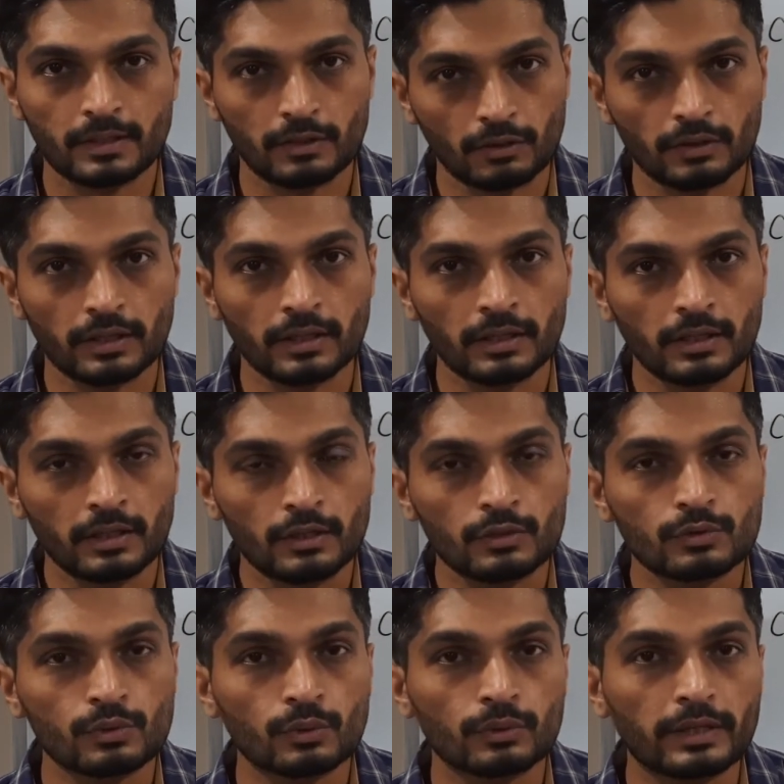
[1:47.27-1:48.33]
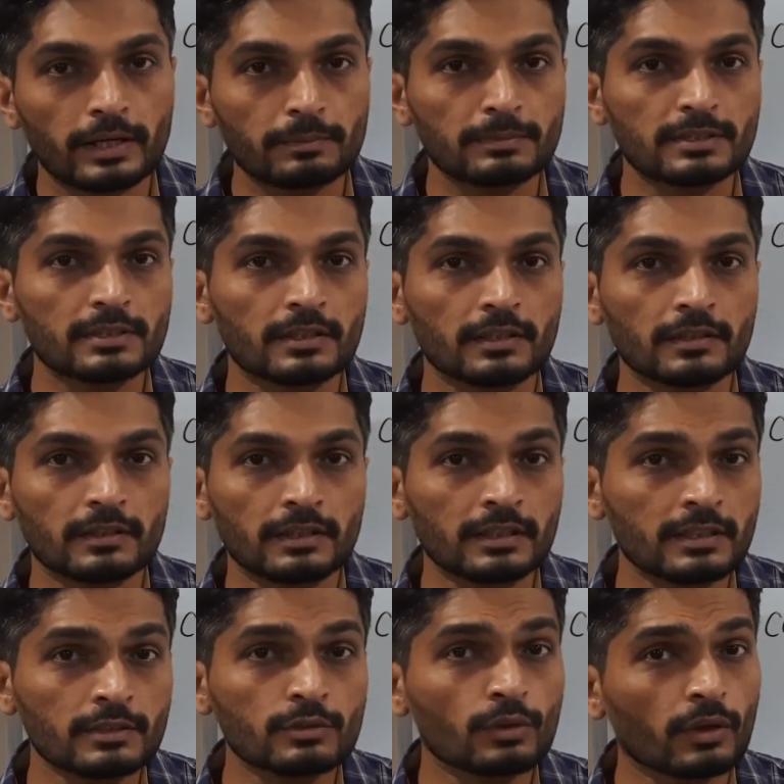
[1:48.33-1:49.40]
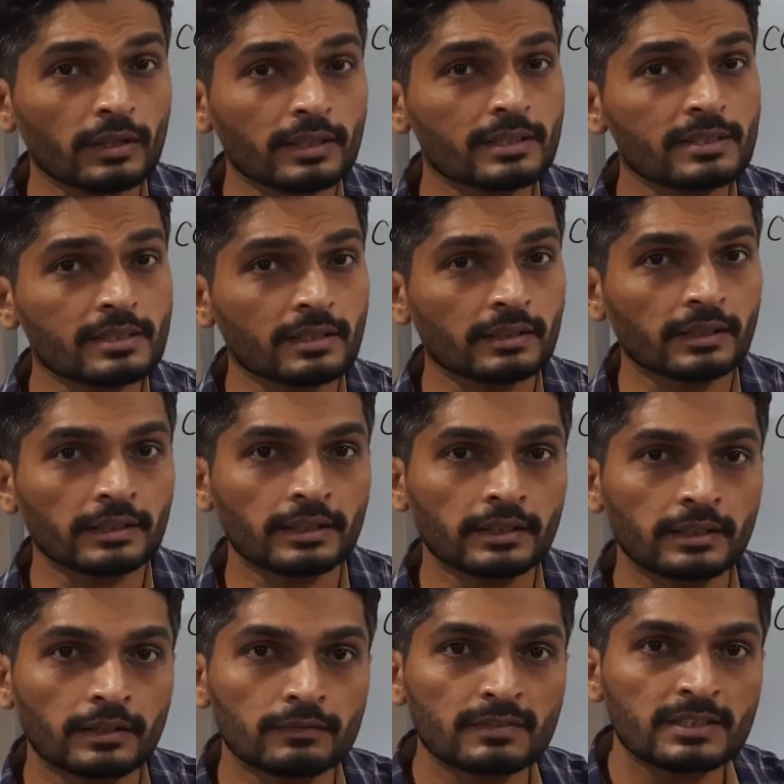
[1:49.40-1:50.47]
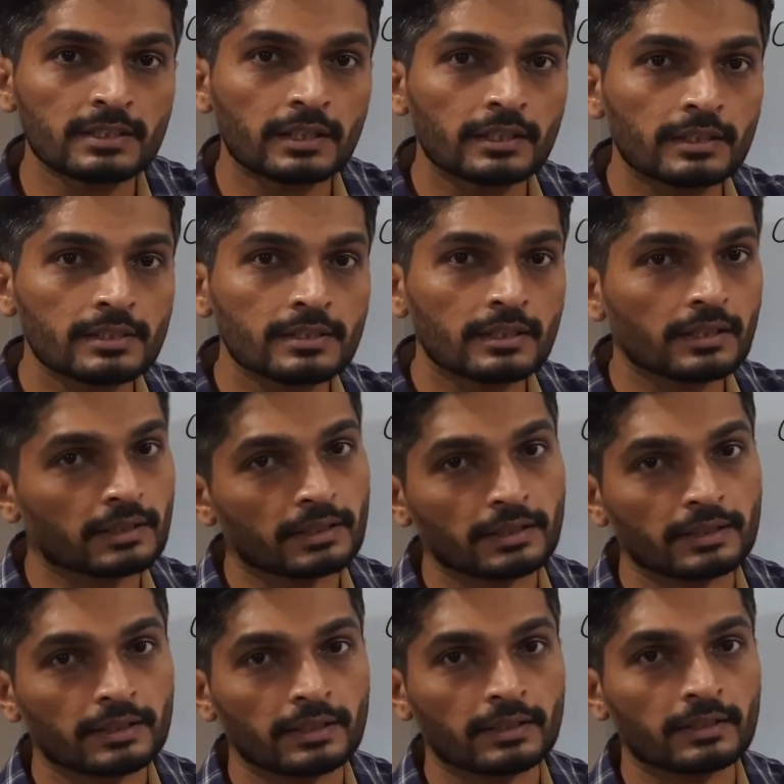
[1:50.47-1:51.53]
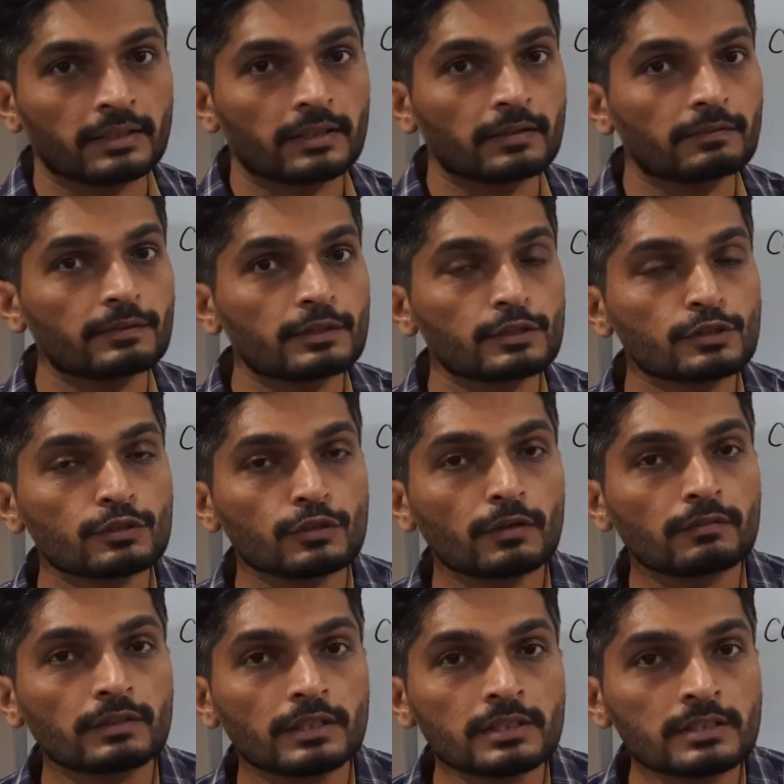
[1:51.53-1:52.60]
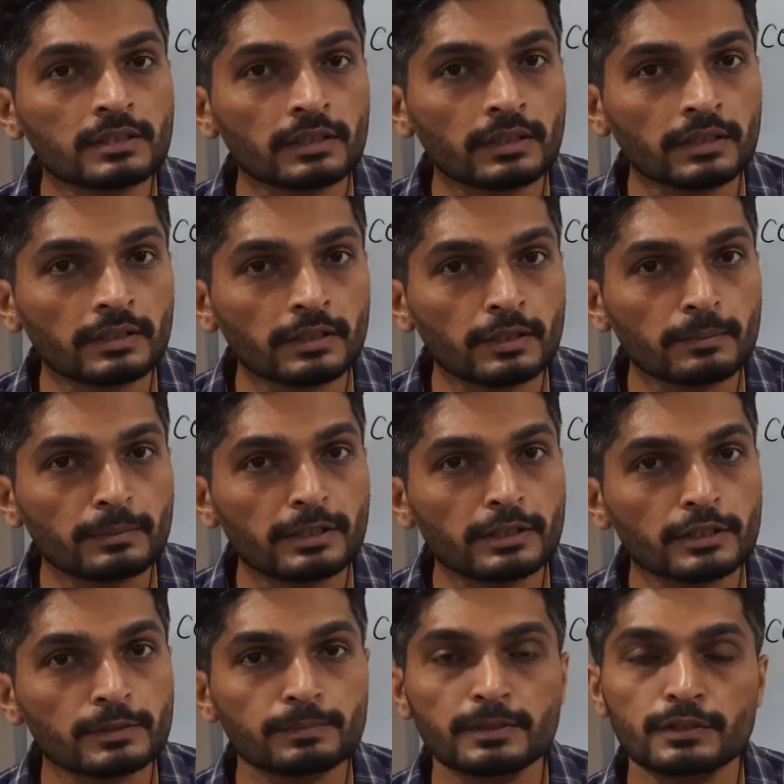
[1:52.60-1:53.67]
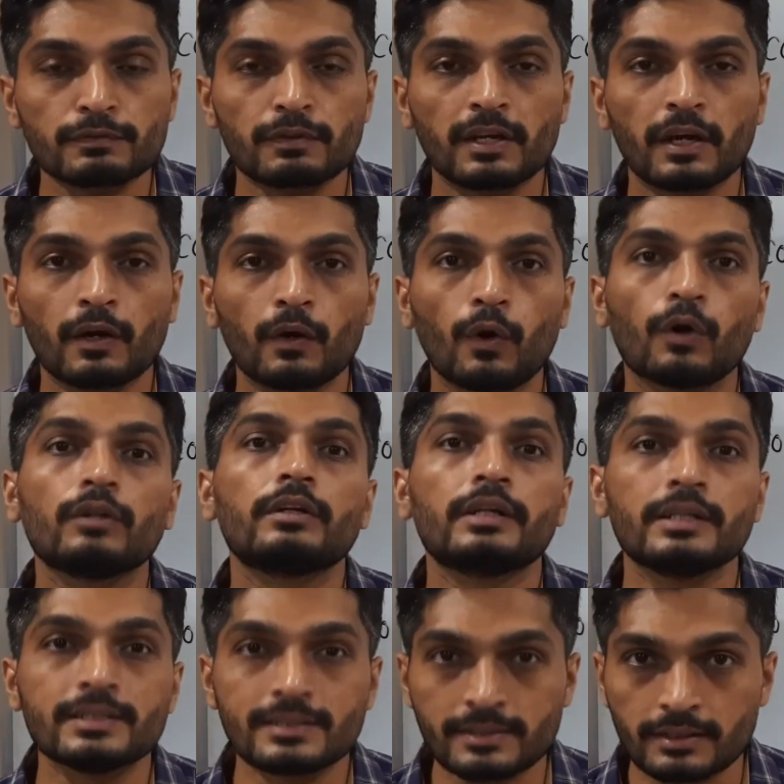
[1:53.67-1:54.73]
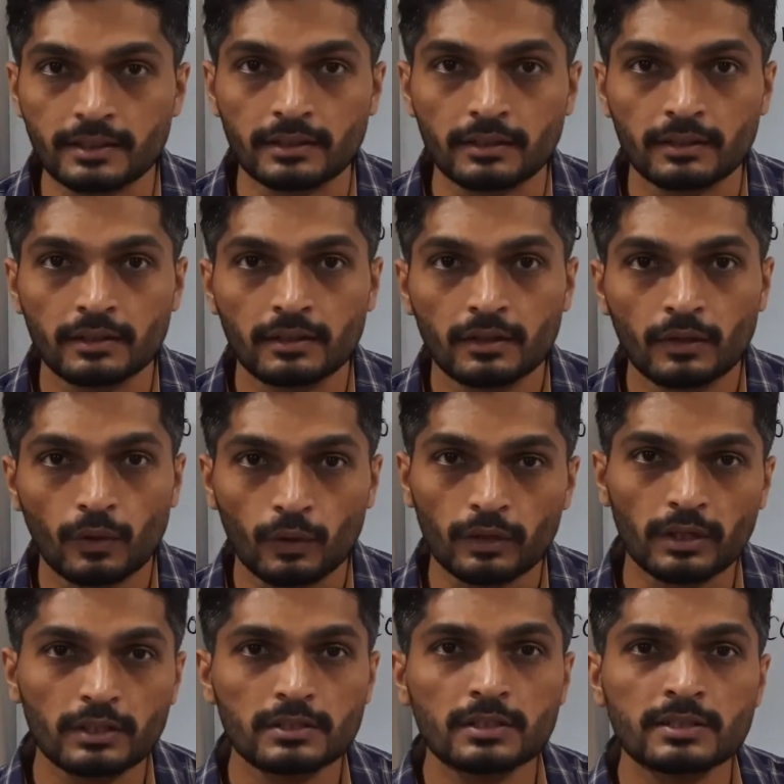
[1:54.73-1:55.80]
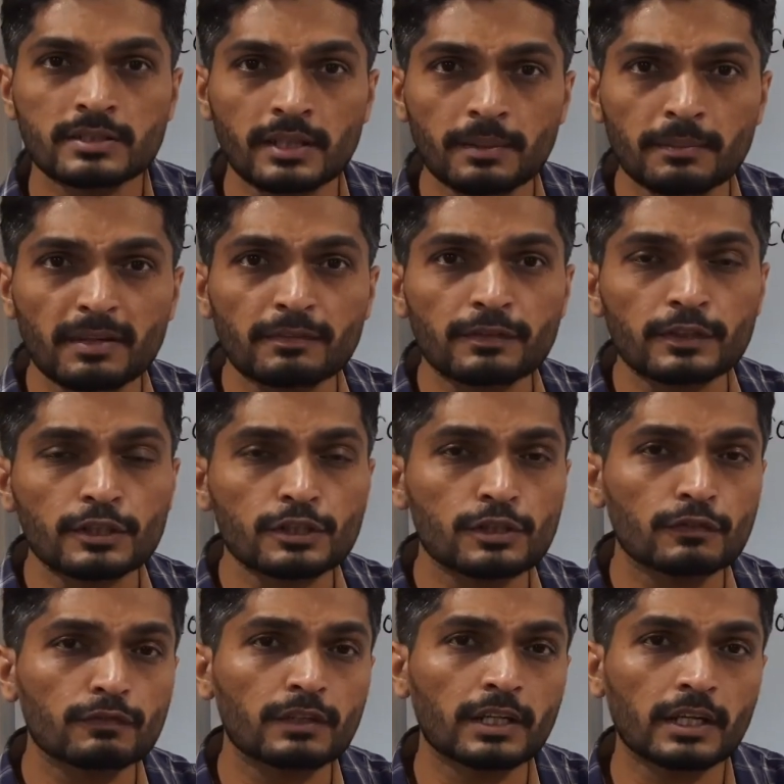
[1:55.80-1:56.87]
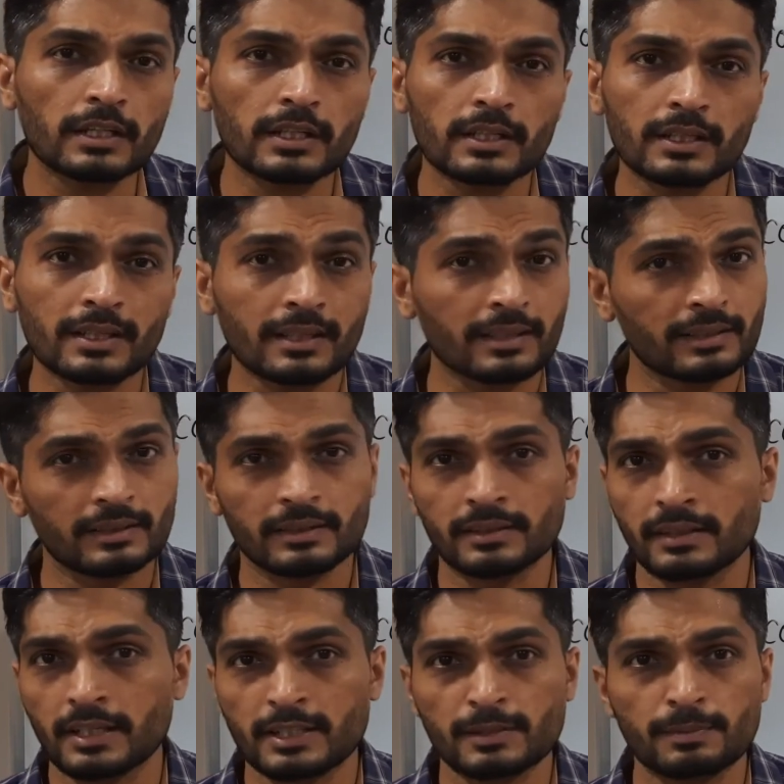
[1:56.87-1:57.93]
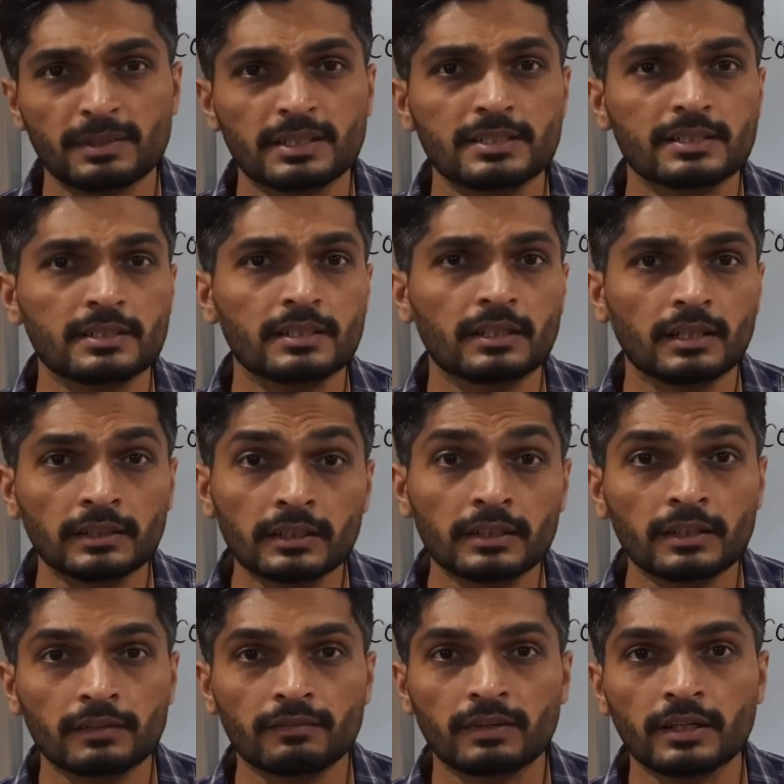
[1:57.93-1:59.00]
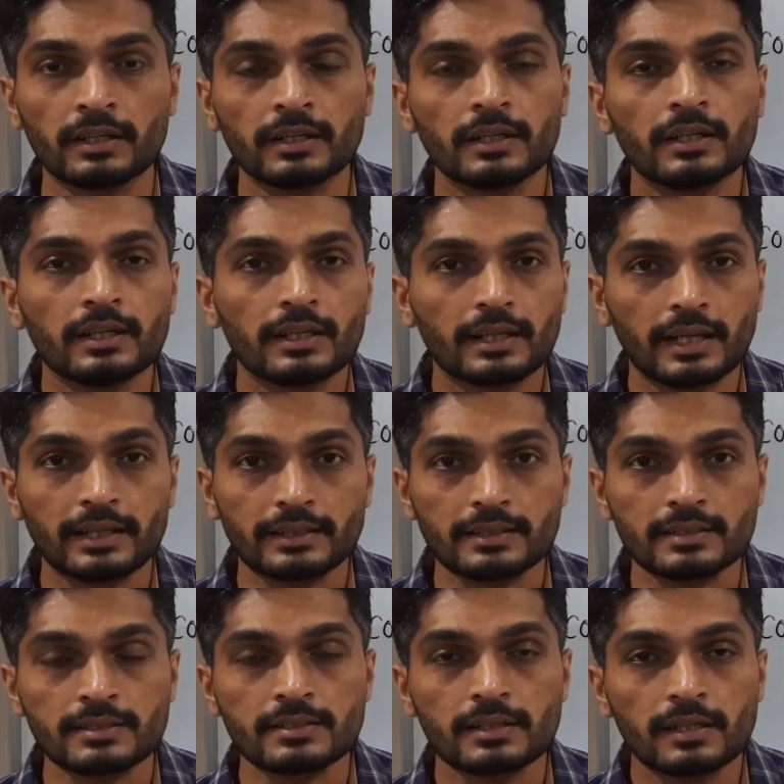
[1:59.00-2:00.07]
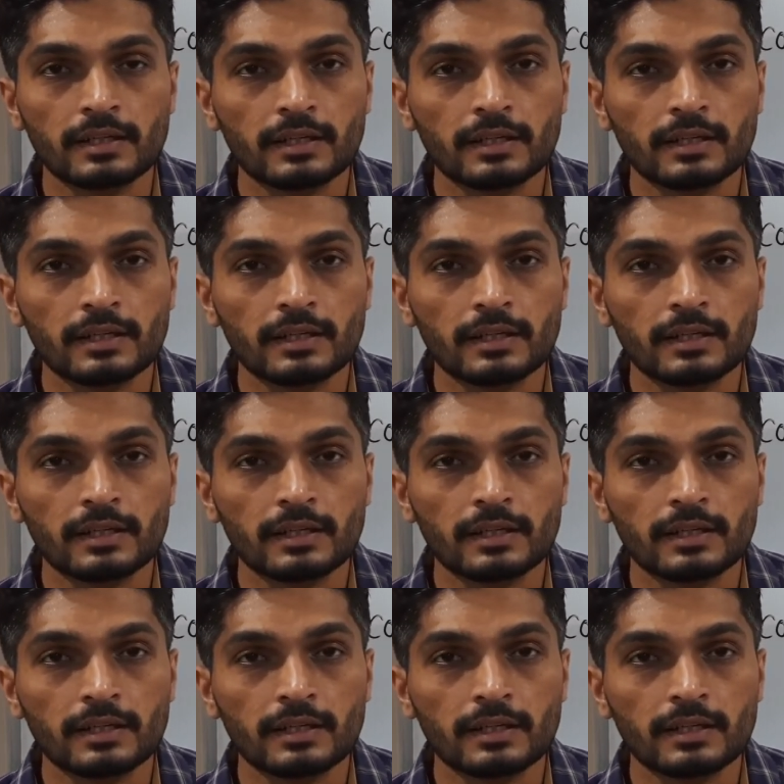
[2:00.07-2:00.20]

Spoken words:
Okay, so that means it is not disconnected, then we say it is a connected. Definition of disconnected matrix space we have already seen. Okay, the same definition we can express in another way like this.